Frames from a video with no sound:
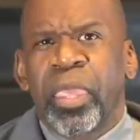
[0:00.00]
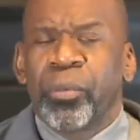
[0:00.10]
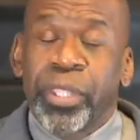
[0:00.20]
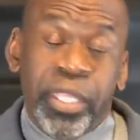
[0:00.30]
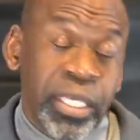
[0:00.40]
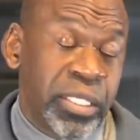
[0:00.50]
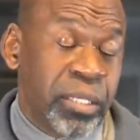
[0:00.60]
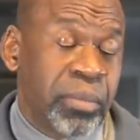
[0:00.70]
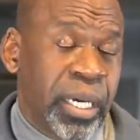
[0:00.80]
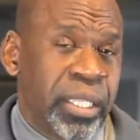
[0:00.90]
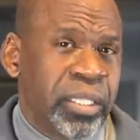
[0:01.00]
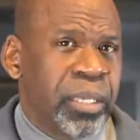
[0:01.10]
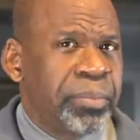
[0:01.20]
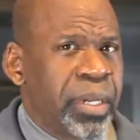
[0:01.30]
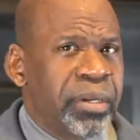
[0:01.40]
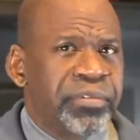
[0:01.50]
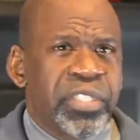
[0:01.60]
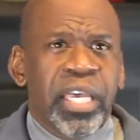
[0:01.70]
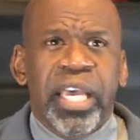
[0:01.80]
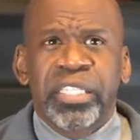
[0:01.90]
With this in mind, the comparative
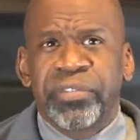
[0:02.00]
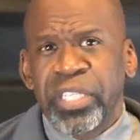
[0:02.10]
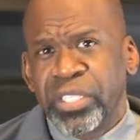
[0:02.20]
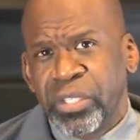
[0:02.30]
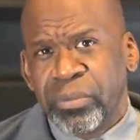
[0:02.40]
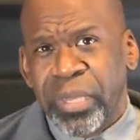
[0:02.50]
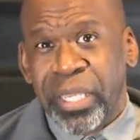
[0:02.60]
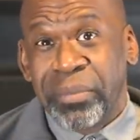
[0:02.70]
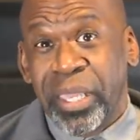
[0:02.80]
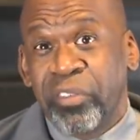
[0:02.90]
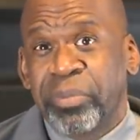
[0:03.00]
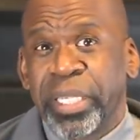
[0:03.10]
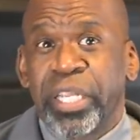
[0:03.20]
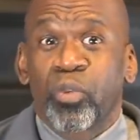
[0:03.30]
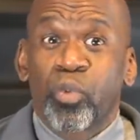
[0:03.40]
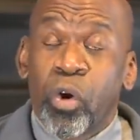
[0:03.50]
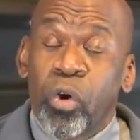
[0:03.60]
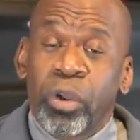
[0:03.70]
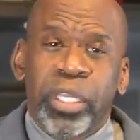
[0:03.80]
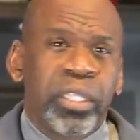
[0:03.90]
size of these two men may have played a
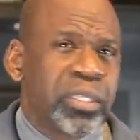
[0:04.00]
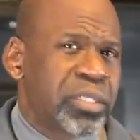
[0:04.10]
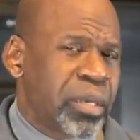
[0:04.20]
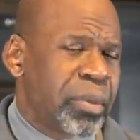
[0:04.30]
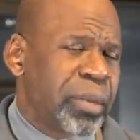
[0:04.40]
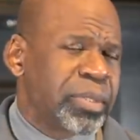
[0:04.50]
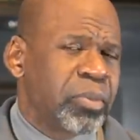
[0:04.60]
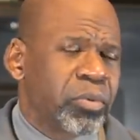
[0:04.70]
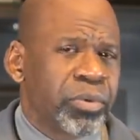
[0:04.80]
role in the suboptimal